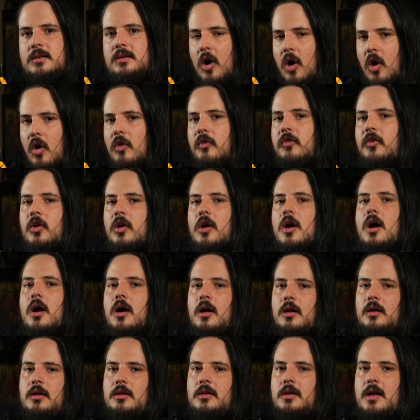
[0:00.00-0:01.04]

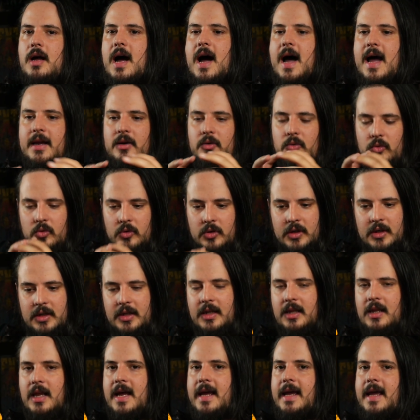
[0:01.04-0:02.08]
Overall, I
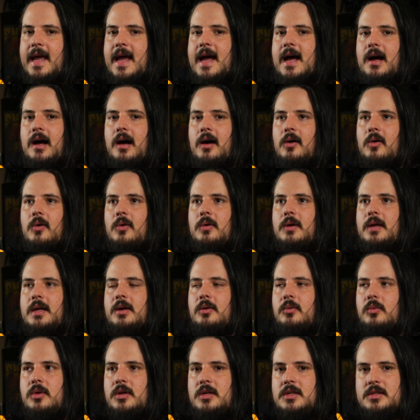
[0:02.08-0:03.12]
really like how
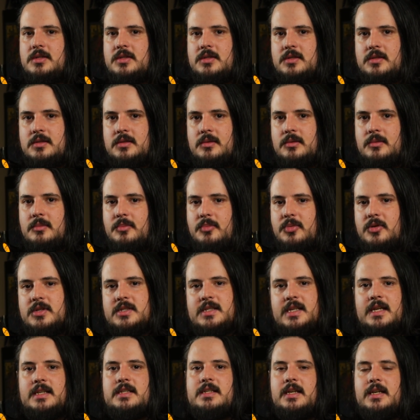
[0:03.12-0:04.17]
it was
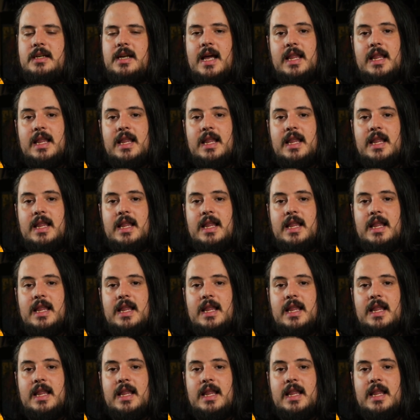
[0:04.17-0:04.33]
presented.